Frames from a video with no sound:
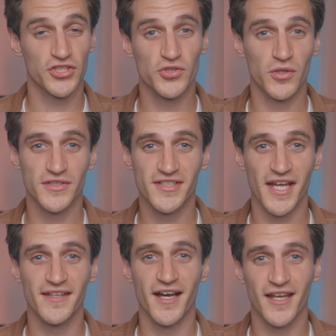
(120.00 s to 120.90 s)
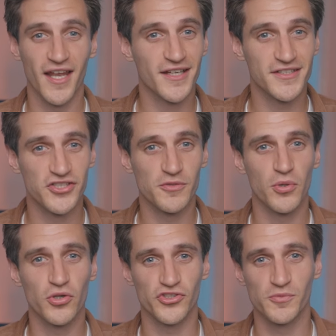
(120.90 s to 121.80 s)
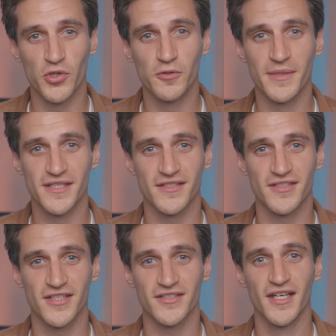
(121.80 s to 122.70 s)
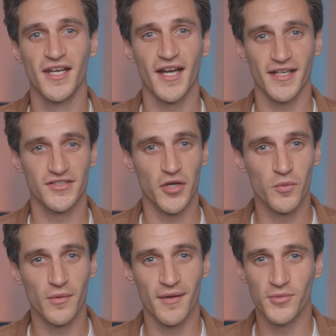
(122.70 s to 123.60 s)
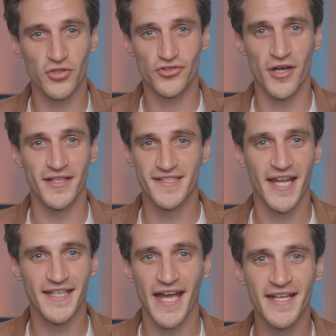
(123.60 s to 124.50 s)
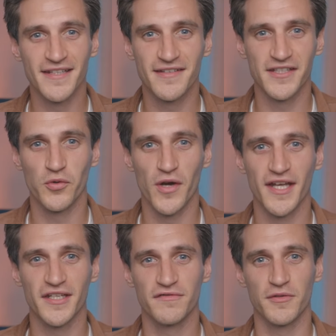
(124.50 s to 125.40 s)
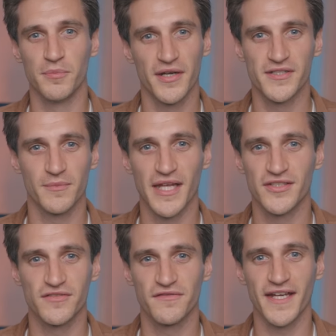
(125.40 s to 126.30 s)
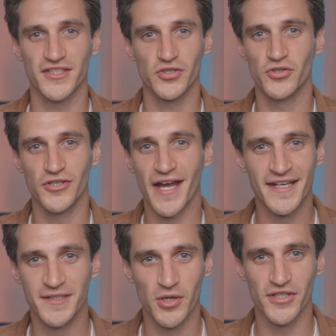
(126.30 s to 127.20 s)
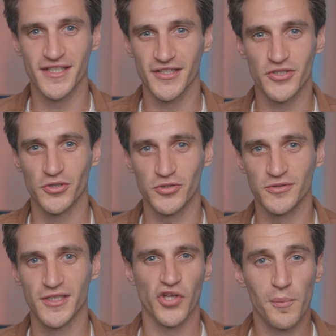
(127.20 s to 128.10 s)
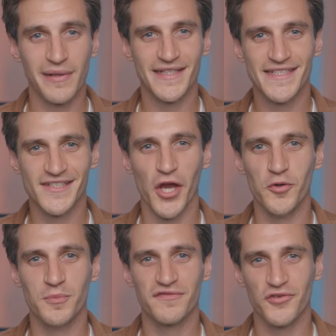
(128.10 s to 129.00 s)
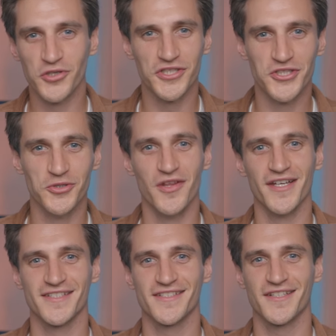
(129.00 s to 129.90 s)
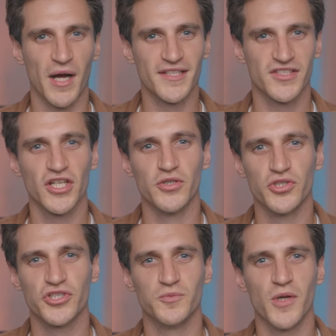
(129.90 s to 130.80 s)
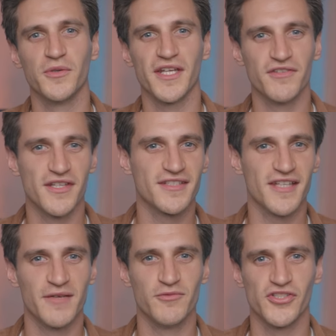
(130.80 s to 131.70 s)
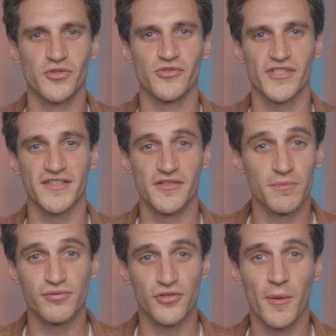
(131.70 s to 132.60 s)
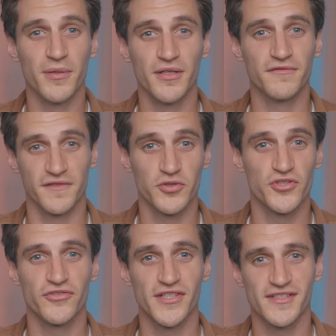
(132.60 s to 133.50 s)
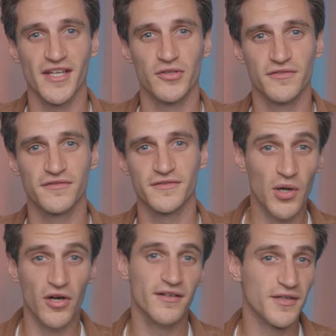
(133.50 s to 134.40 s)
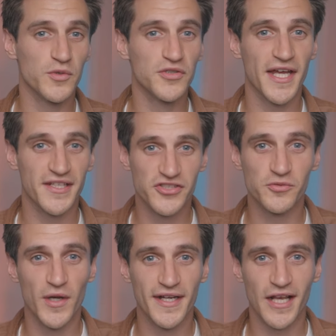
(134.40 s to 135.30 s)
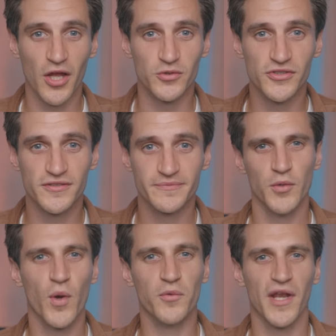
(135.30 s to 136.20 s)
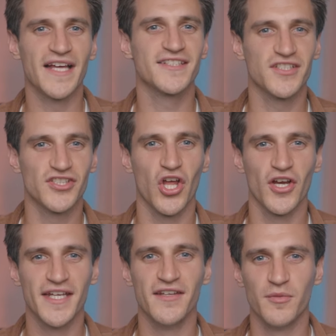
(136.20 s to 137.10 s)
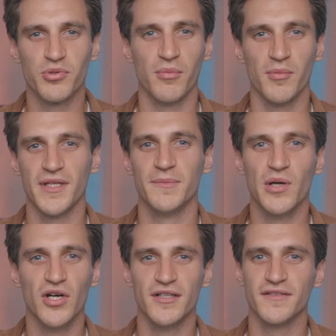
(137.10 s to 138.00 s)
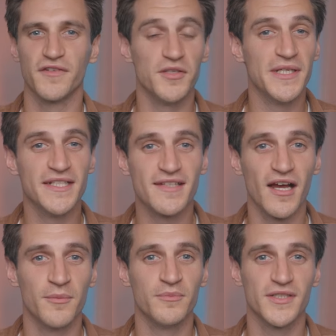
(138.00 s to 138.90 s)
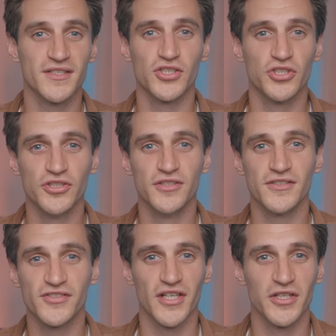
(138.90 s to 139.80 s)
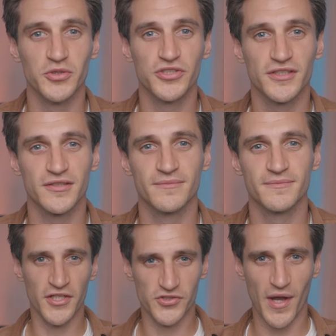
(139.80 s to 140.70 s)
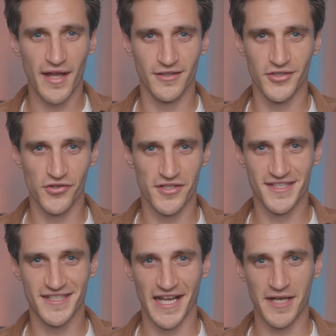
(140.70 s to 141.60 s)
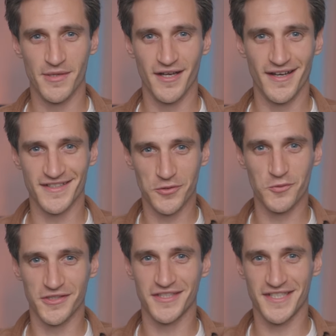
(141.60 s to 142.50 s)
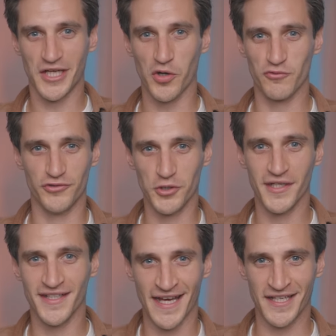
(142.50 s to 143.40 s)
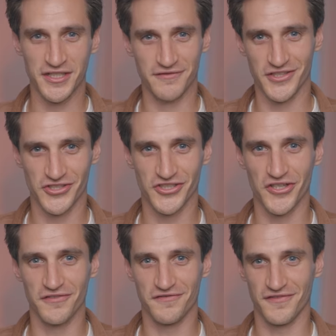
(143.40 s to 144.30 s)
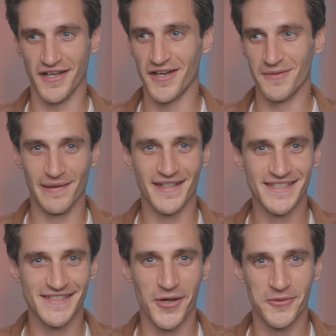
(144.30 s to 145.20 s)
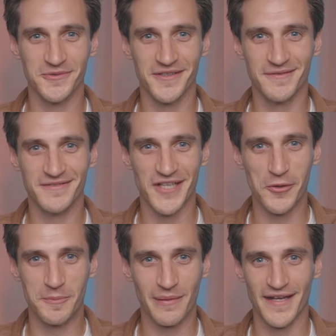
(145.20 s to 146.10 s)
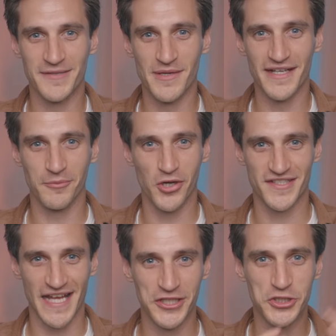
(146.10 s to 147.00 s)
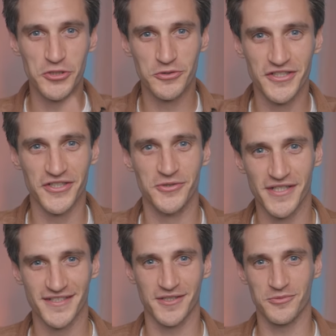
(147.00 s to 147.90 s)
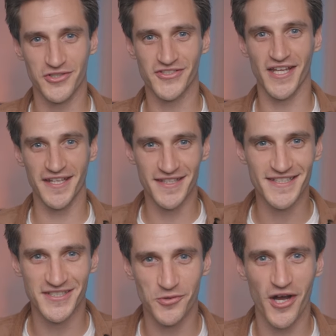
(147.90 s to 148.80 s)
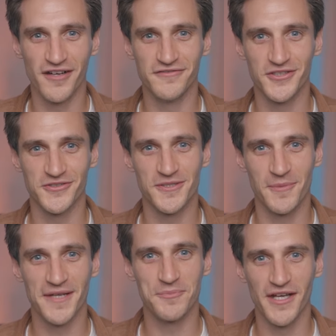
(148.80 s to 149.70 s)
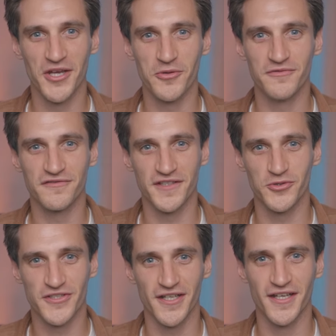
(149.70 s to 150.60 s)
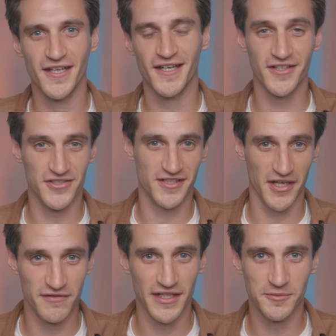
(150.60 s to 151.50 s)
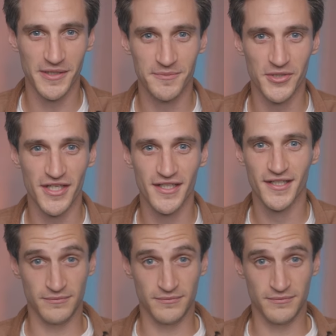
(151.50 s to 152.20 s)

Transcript: I just want to say that I like to support small businesses and I don't I'm not trying to take anything away from Prism Lens Effects or anybody at all. So please note before you do this, my solution won't give you the same results as the proper filter itself, but it will get you somewhere close. It won't last as long either probably, but for the meantime, it's a good solution. And as well, another disclaimer, I don't want you to go ruining any of your stuff. Uh, please don't don't blame me, I'm not telling you to do this, I'm just saying this is what I've done to make my own filter and save a little bit of money.